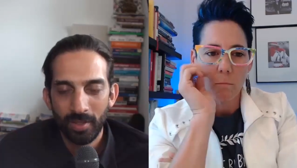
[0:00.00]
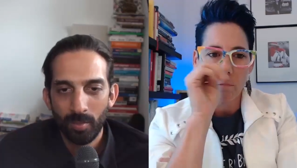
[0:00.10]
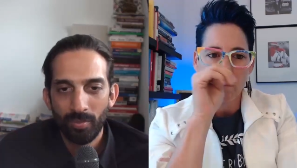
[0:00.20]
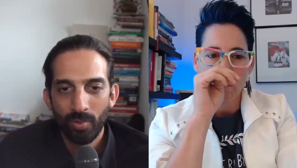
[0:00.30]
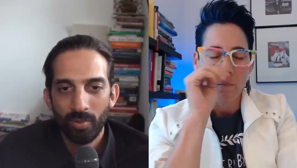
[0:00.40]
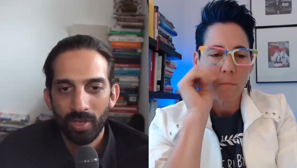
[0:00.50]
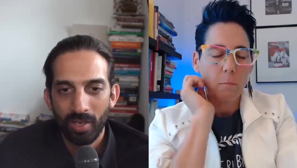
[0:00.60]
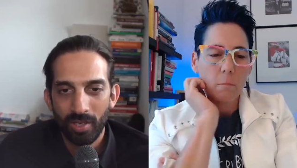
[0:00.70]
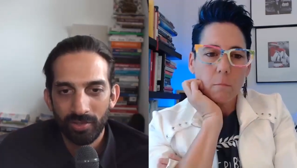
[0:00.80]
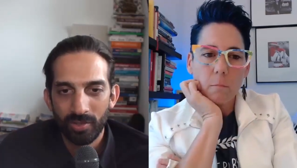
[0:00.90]

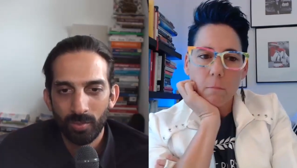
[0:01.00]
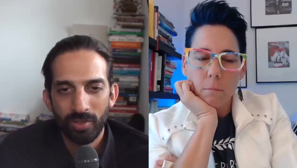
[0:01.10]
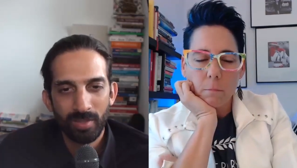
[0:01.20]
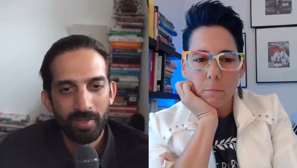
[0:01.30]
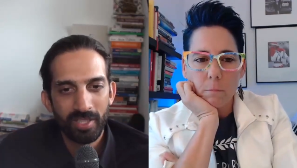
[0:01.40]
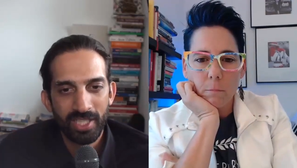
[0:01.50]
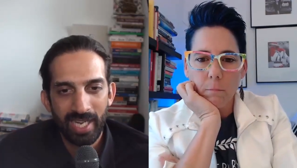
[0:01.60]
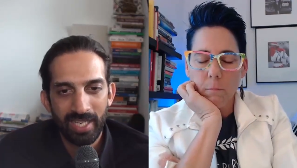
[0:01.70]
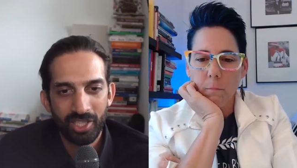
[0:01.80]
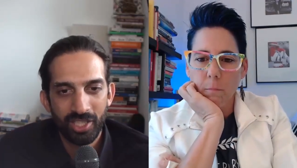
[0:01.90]
Speaker 1: broadcast? What are some of the
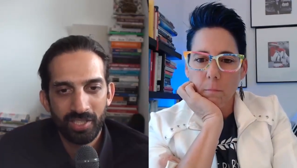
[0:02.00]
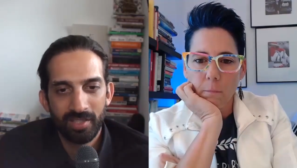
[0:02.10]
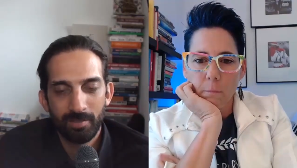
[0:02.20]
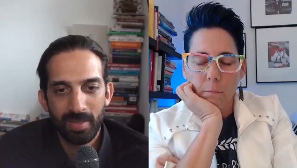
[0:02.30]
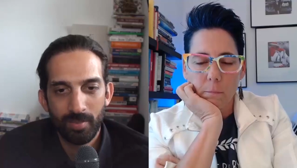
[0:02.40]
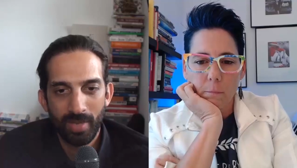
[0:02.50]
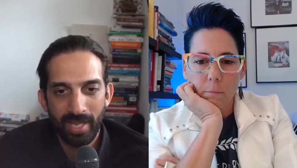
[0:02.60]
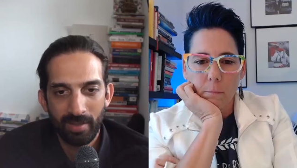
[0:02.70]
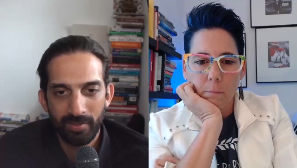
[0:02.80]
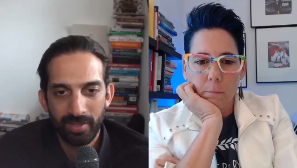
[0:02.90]
challenges that people
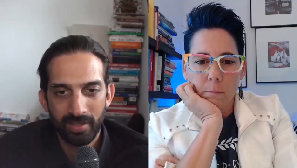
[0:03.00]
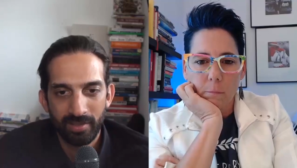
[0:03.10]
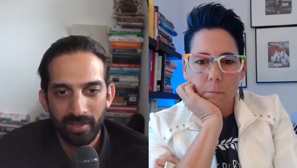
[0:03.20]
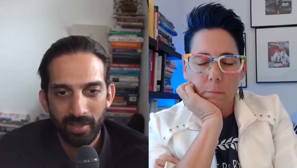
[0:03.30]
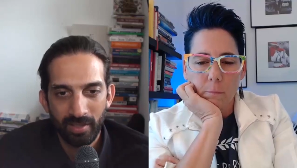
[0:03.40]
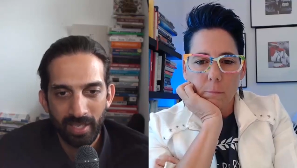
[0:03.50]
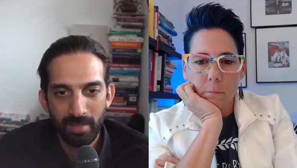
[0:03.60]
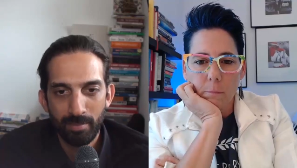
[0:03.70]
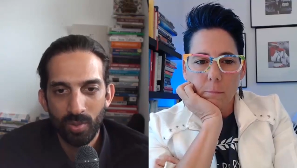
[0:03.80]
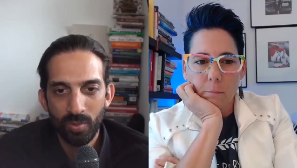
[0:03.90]
have in,
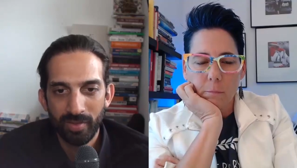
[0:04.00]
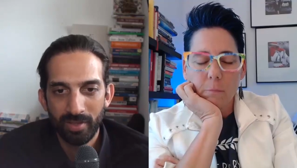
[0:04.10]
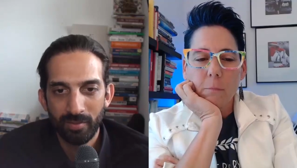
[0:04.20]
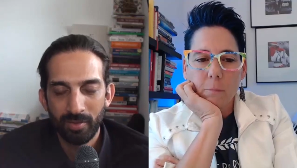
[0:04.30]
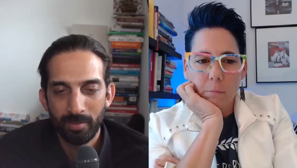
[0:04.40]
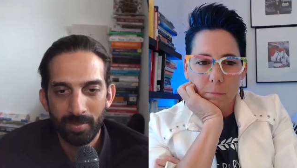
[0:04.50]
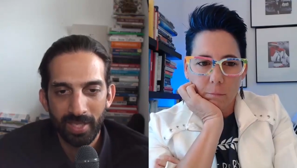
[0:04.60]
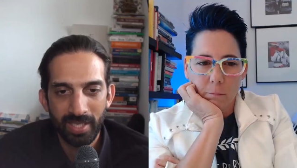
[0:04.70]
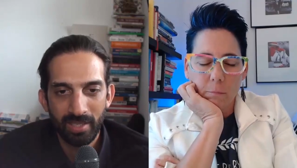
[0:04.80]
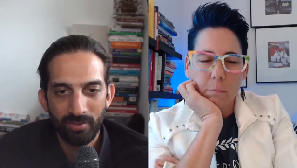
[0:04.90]
in moving from
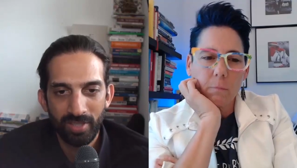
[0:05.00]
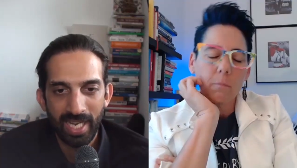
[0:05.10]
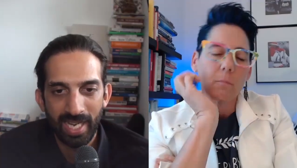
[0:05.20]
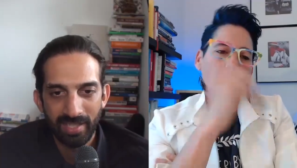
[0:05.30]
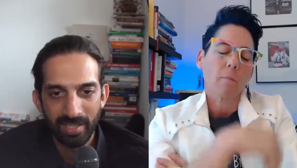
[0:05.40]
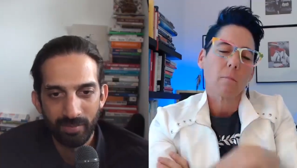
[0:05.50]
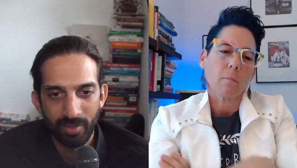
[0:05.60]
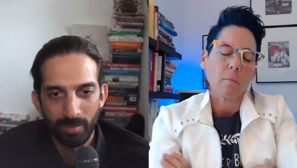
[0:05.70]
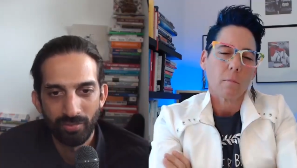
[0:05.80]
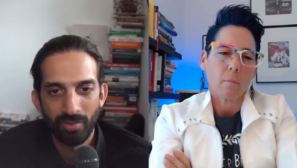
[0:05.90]
being reactive
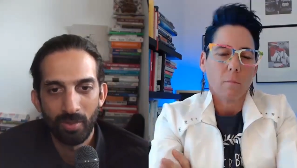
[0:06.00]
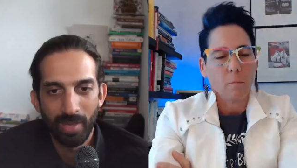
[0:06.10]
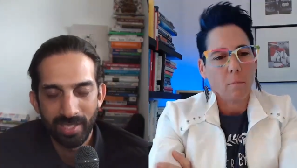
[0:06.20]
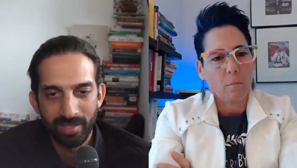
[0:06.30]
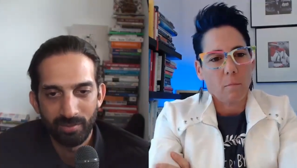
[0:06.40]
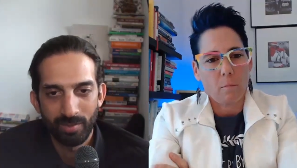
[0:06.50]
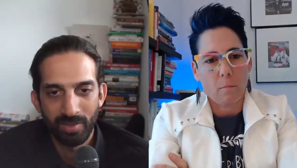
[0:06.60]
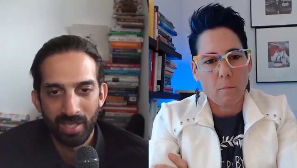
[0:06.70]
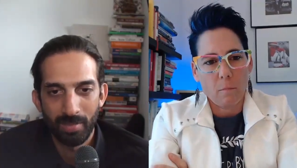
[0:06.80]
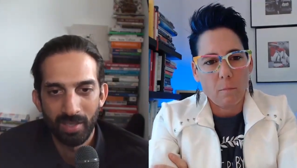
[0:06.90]
to proactive
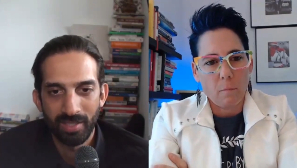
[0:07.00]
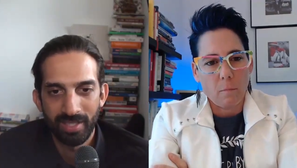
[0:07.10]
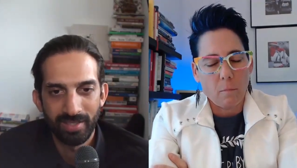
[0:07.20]
with their marketing